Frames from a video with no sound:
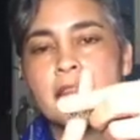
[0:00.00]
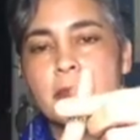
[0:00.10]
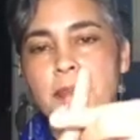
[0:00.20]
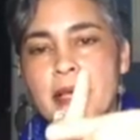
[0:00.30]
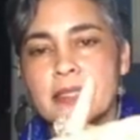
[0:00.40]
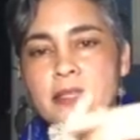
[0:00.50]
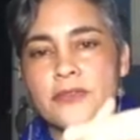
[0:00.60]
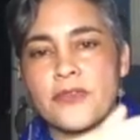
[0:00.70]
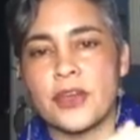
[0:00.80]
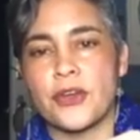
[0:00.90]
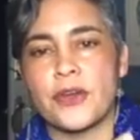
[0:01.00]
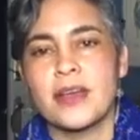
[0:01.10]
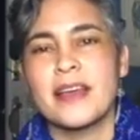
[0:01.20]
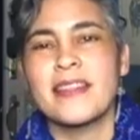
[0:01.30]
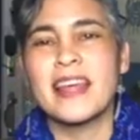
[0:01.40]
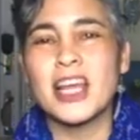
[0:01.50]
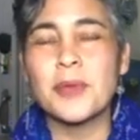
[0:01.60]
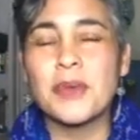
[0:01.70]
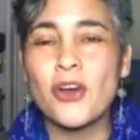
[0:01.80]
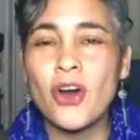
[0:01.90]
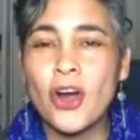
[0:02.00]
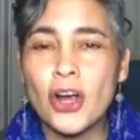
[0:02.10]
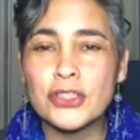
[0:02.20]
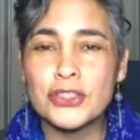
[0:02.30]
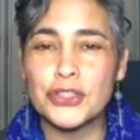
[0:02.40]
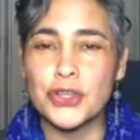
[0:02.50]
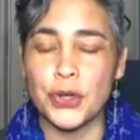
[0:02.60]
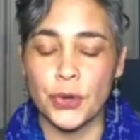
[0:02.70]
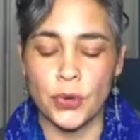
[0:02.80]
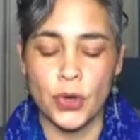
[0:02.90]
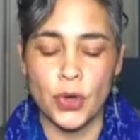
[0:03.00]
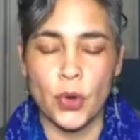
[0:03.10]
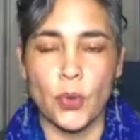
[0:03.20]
at the base of the finger that it can be hard to do